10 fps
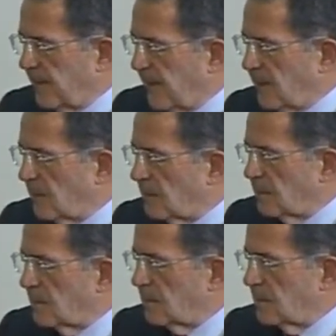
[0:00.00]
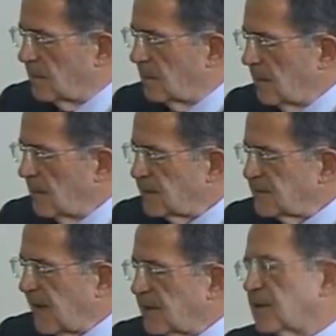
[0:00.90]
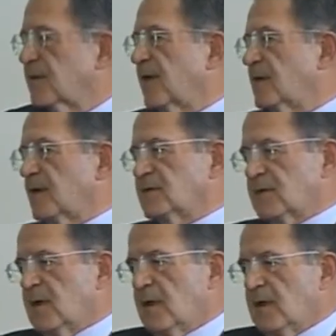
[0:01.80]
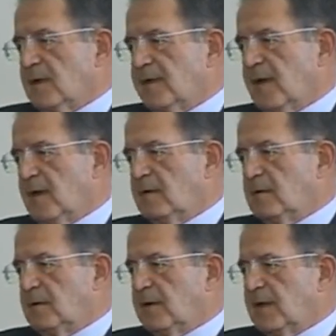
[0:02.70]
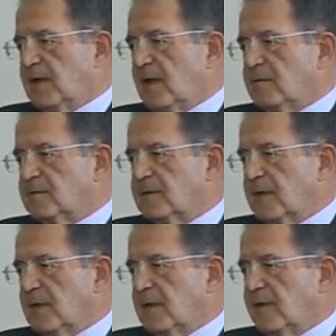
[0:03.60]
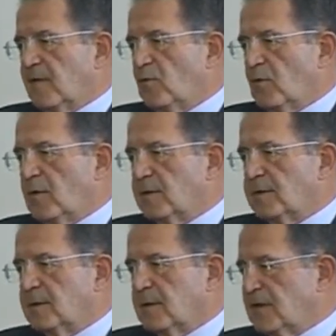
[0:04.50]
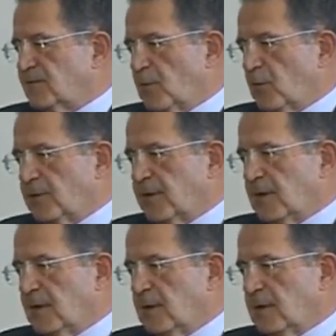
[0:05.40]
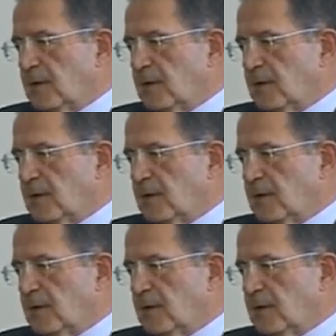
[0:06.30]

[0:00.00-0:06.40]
the new strategy, that is the only country in the world exporting,